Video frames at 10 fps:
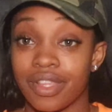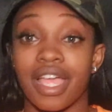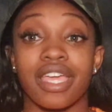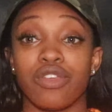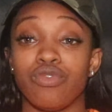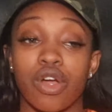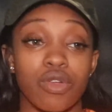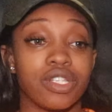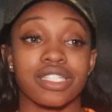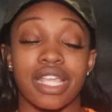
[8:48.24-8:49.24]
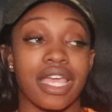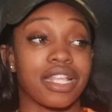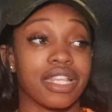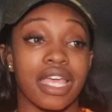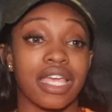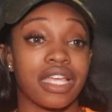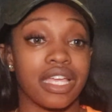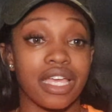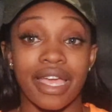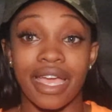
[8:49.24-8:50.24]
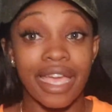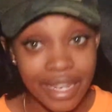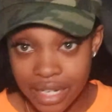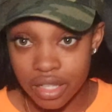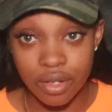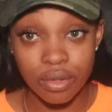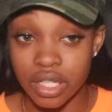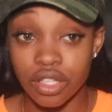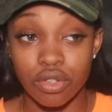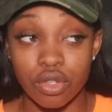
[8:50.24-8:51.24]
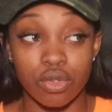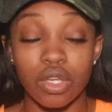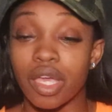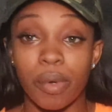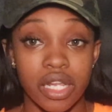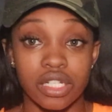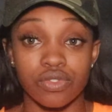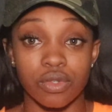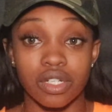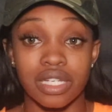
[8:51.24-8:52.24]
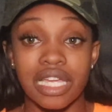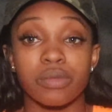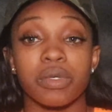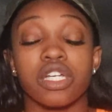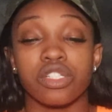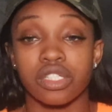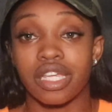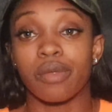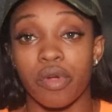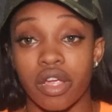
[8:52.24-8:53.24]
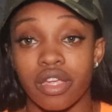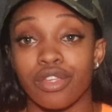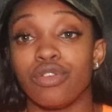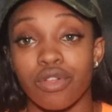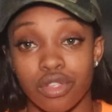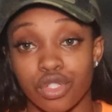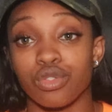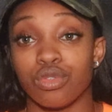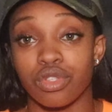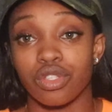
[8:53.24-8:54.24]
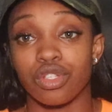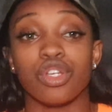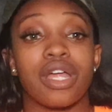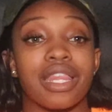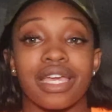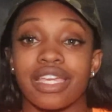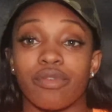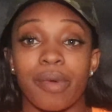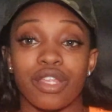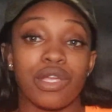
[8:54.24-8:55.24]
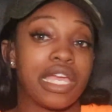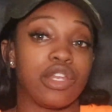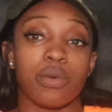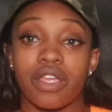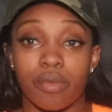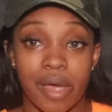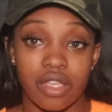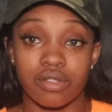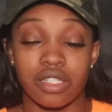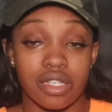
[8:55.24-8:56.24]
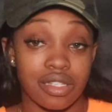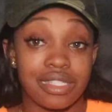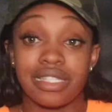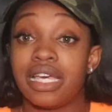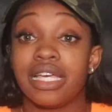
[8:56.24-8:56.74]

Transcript: Like, you notice, like, that any little thing you do, you get punished for. It's because you're set apart. You know the truth. You're not like everybody. You can't do what everybody else does.